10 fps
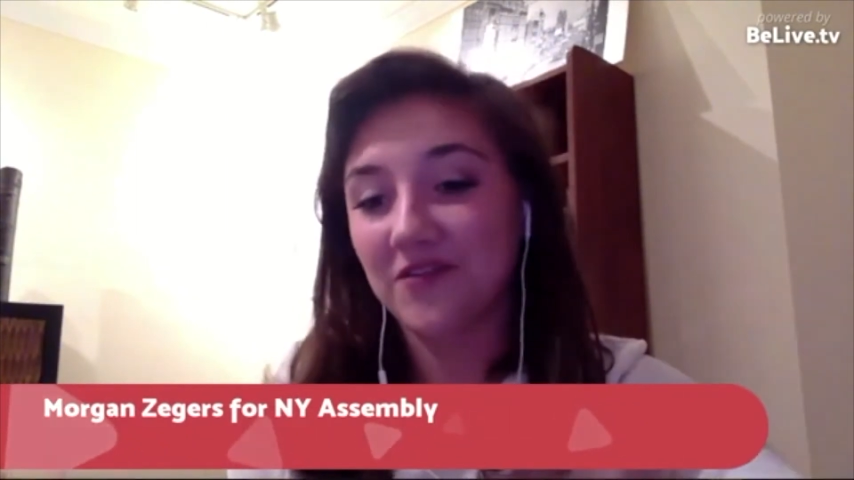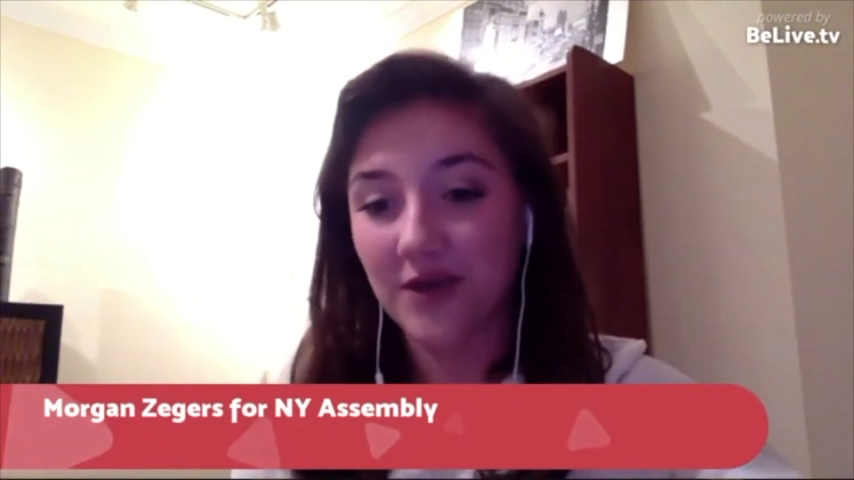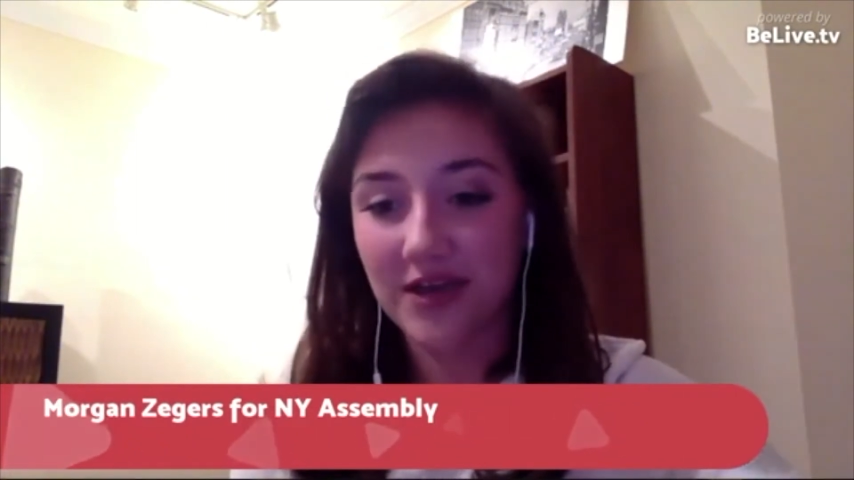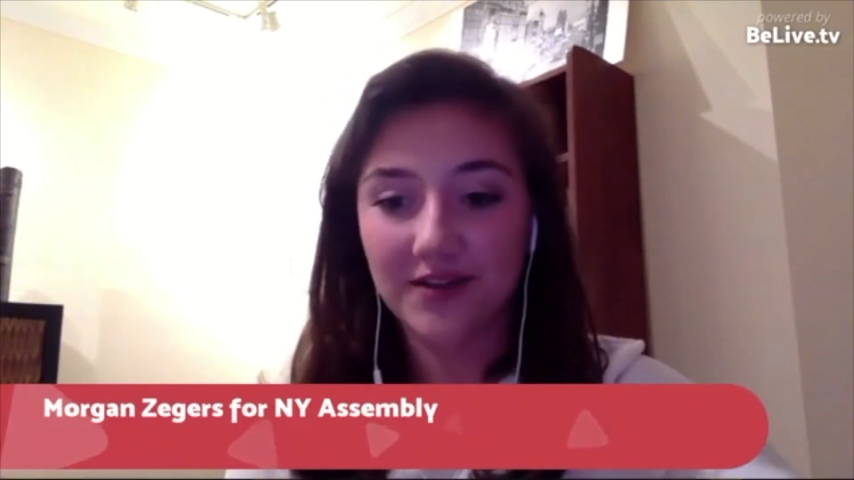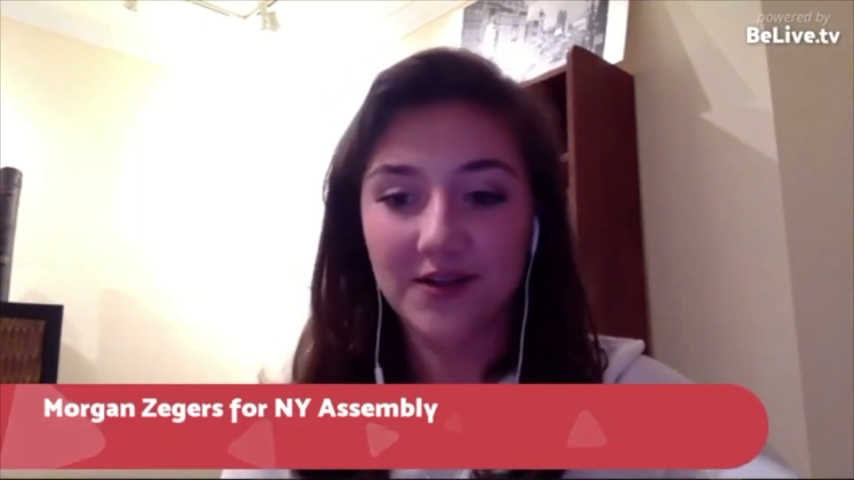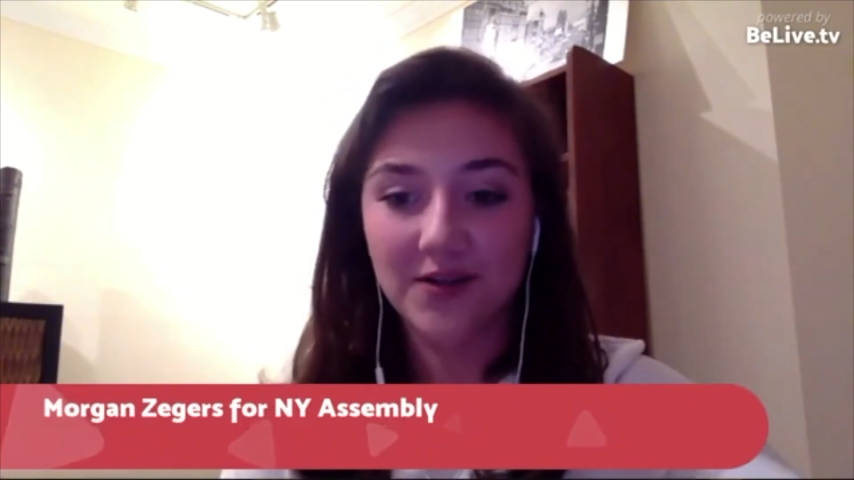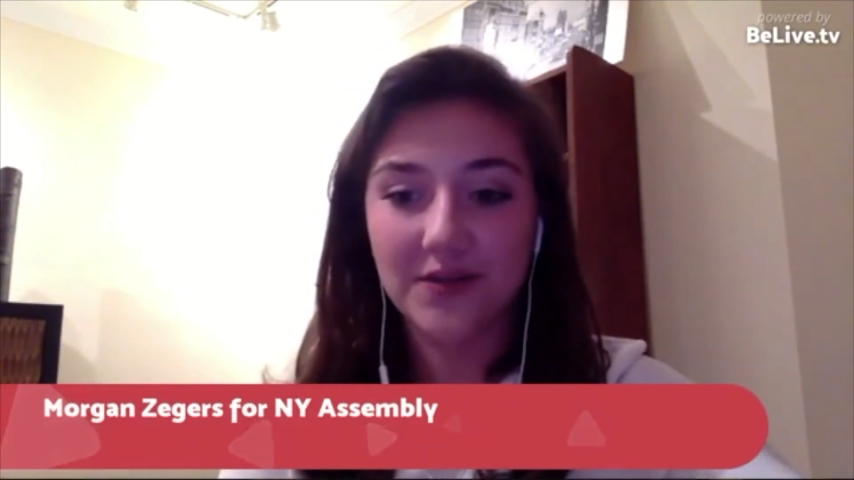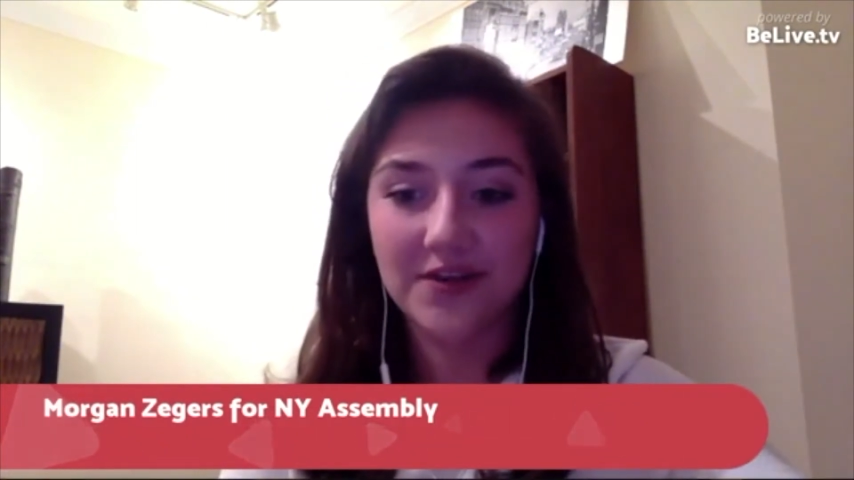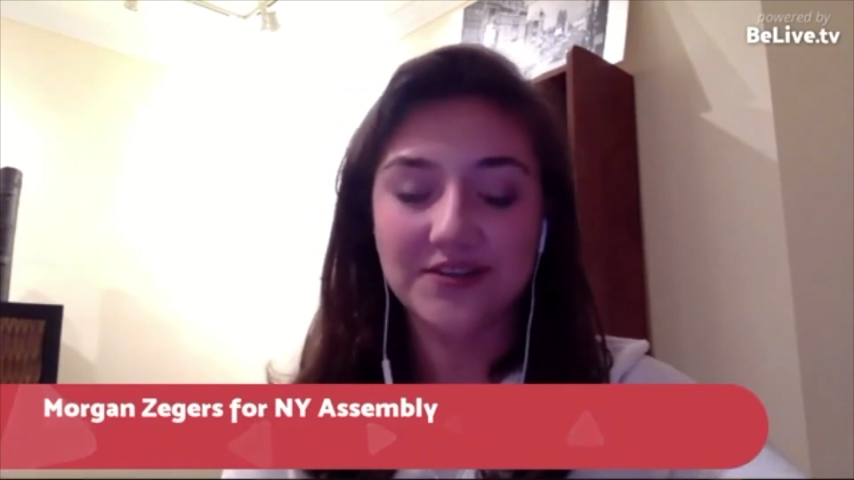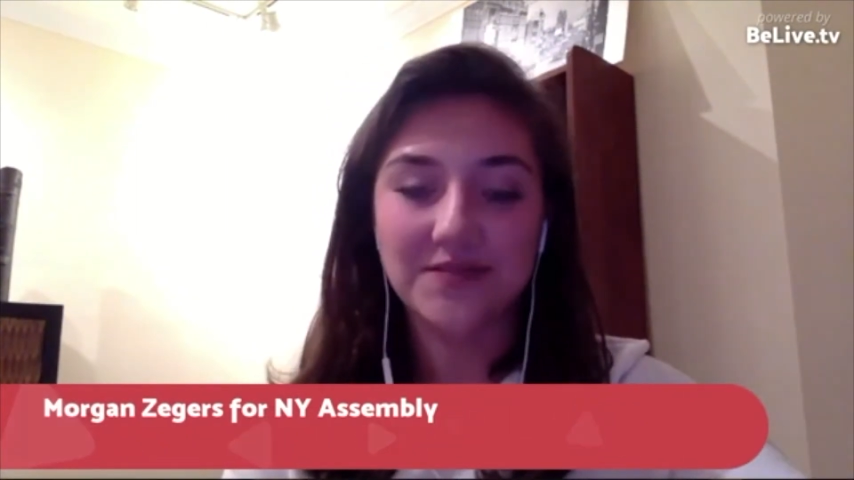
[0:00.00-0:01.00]
to wait a little
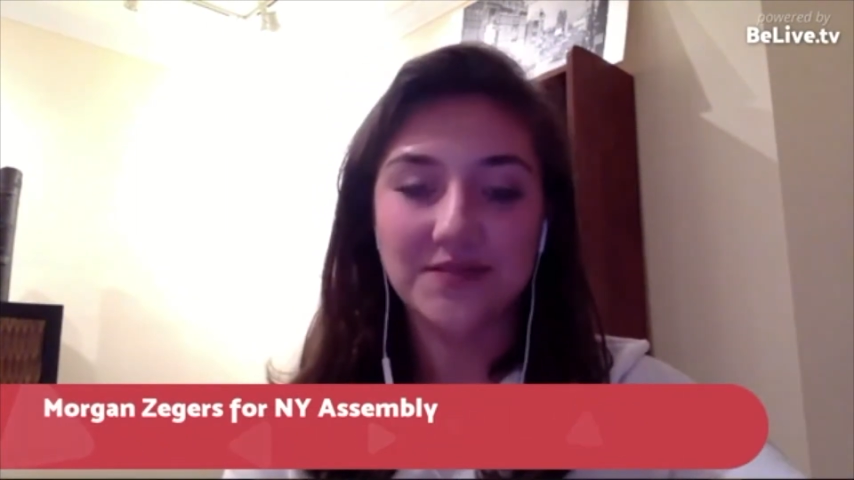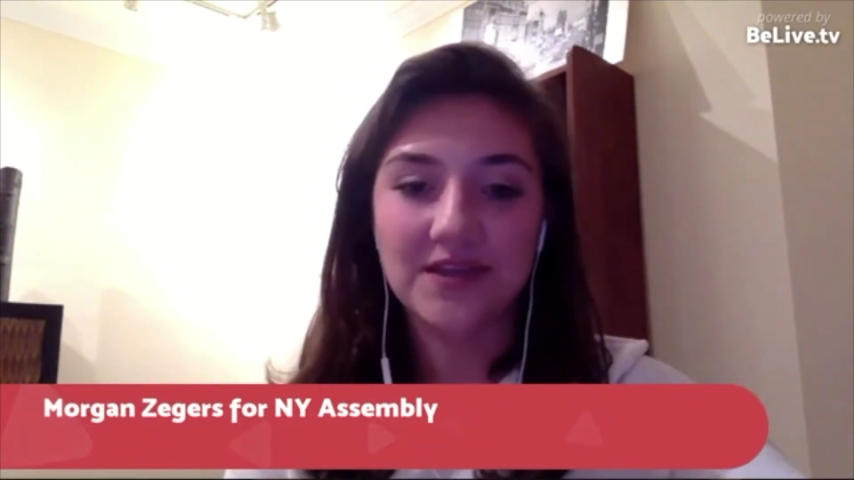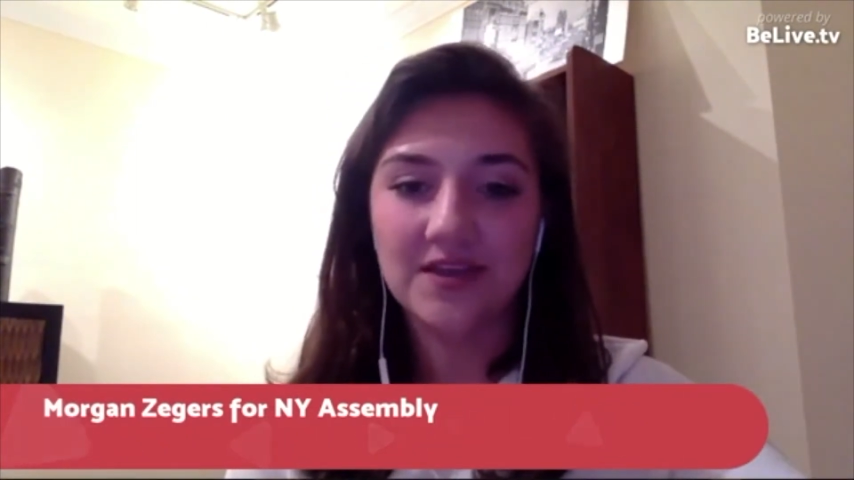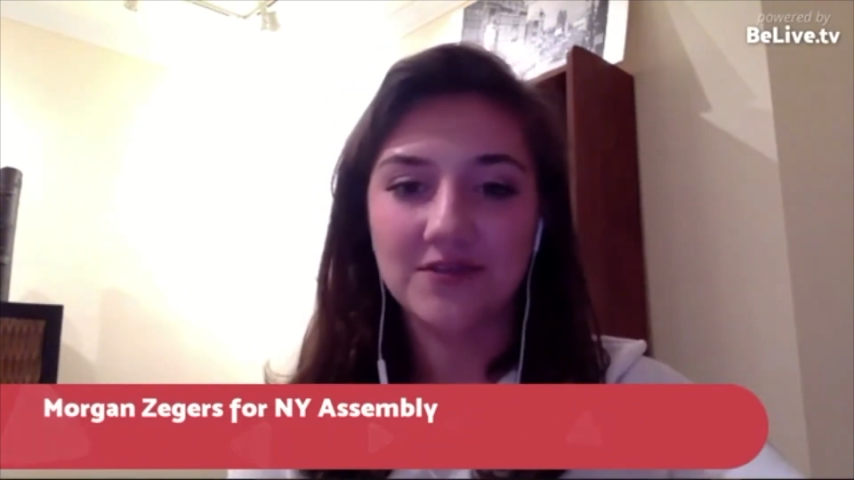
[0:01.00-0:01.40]
bit or something.